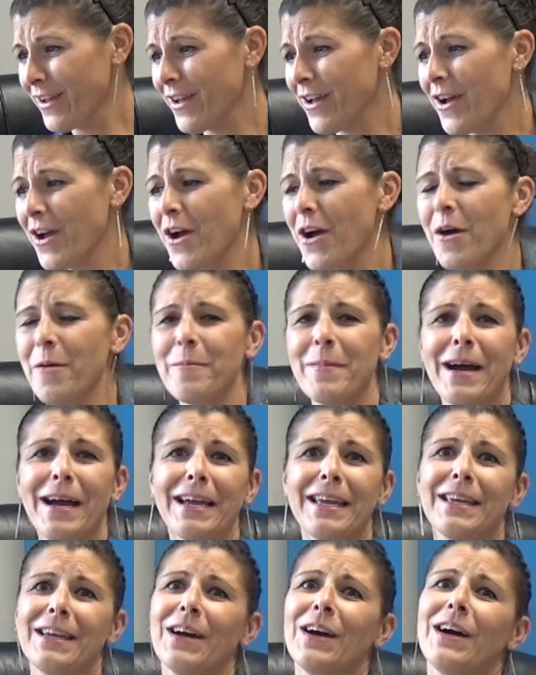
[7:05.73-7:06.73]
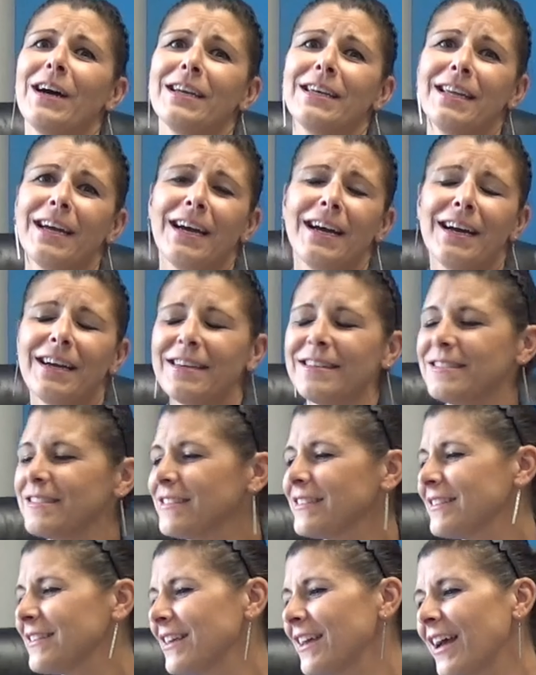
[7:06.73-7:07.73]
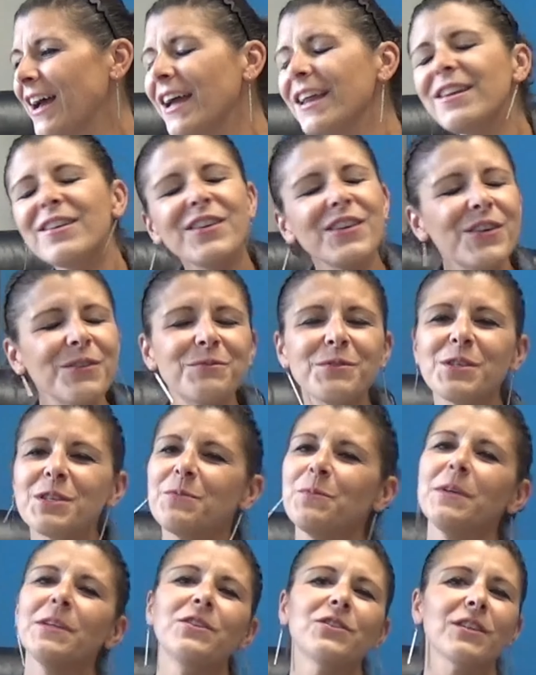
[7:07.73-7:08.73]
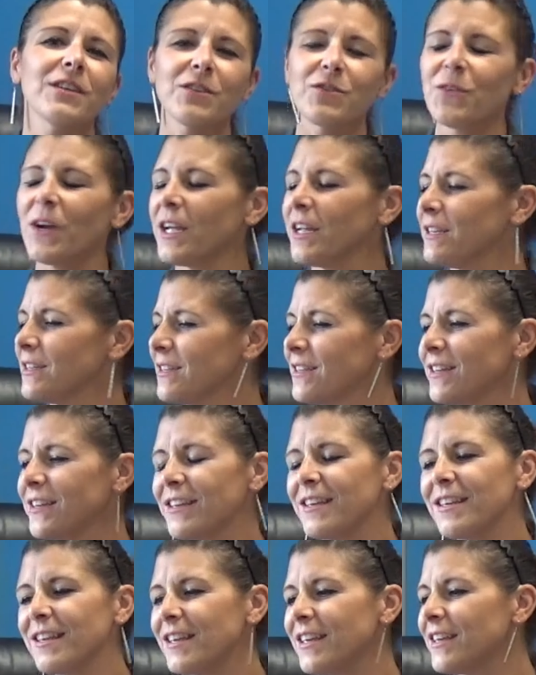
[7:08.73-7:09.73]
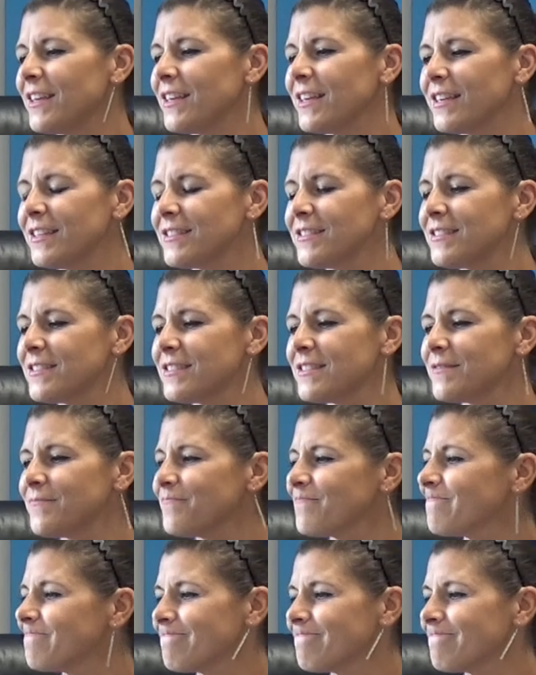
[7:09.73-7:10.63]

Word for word: Oh my god, guys. I don't know, I'm just speechless, right? It, it, it's.